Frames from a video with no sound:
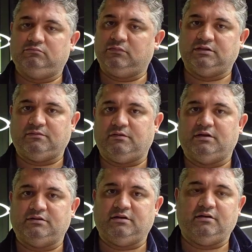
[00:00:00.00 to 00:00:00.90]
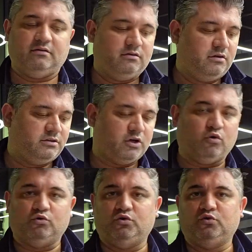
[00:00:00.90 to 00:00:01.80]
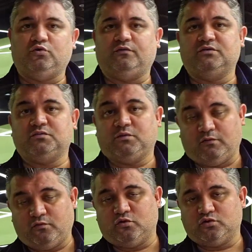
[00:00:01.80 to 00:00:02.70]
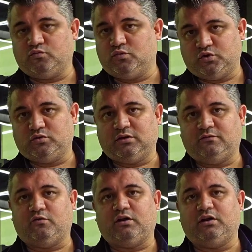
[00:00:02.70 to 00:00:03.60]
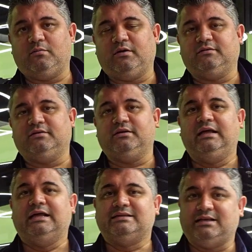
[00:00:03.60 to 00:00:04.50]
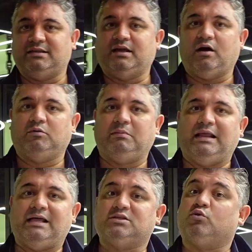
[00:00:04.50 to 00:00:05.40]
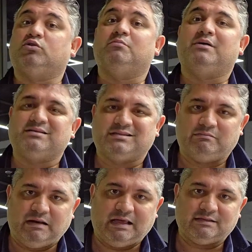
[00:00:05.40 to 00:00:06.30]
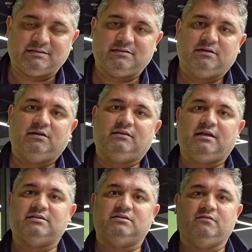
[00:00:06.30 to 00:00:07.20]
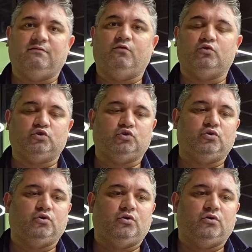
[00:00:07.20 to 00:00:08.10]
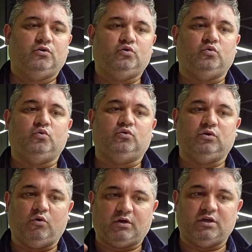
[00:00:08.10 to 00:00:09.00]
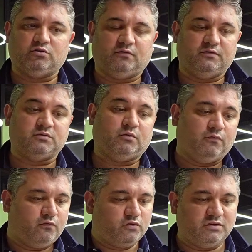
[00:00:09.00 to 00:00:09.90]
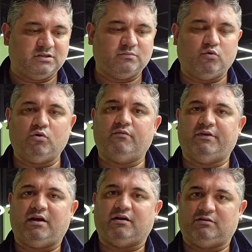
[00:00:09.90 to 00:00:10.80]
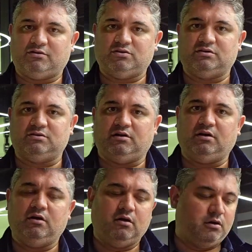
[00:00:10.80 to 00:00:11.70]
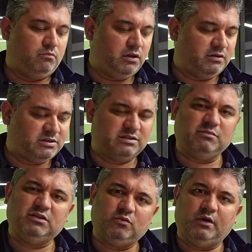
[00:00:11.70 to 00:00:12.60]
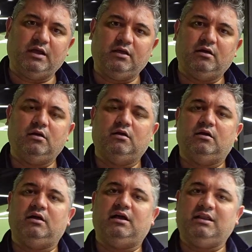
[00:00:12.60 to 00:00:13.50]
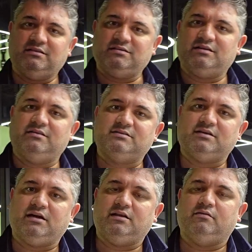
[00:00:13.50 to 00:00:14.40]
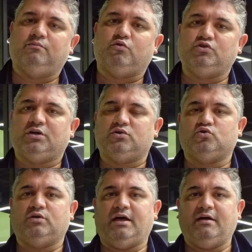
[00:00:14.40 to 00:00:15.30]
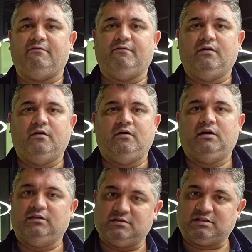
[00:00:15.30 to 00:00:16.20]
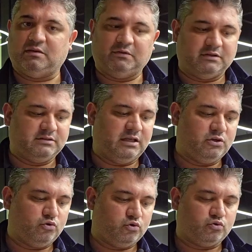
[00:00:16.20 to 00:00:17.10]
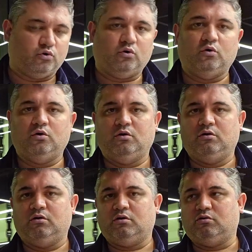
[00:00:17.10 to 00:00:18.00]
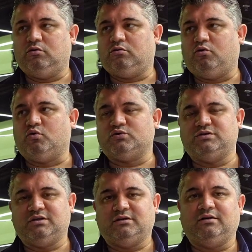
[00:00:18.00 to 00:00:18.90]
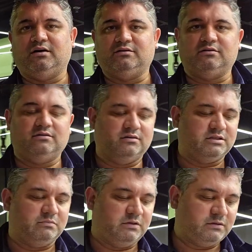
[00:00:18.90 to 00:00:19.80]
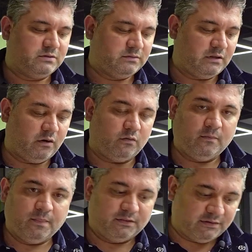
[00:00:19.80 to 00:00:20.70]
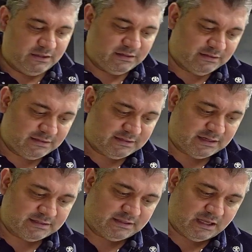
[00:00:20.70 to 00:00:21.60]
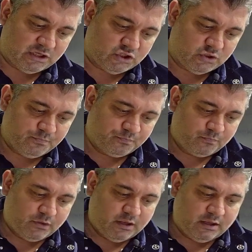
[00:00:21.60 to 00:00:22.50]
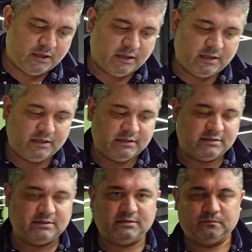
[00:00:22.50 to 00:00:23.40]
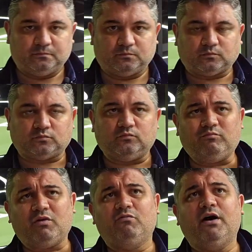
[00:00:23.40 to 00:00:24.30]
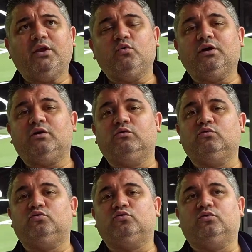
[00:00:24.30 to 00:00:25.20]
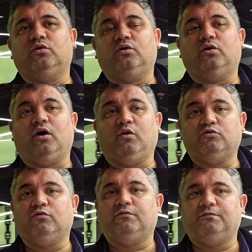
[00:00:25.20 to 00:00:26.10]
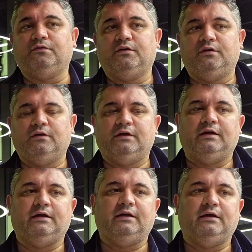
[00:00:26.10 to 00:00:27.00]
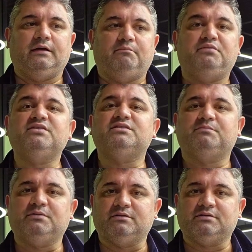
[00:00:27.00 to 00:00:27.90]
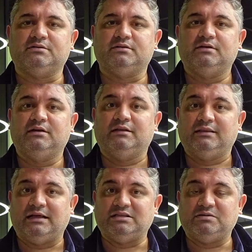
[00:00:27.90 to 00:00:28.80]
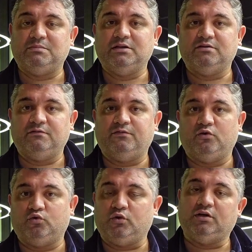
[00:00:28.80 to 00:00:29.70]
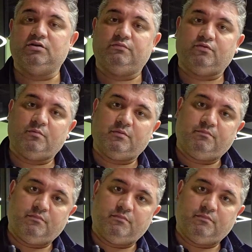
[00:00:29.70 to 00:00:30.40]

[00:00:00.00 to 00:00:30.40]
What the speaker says: as a continuity of this one. Of course, we should not forget about the setting out plans or the master plans that refers to the location of this one. Of course, this is more of an architectural design, but a similar way an interior design project should have in the schematic stage, also considering the other disciplines. Now, the detailed design stage is where you include a lot of principles that's been referred to either from an